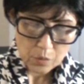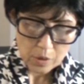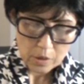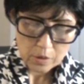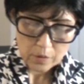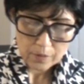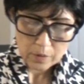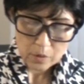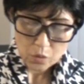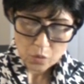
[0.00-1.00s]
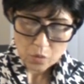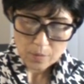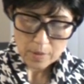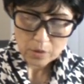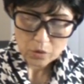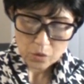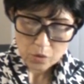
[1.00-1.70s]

works of the loom and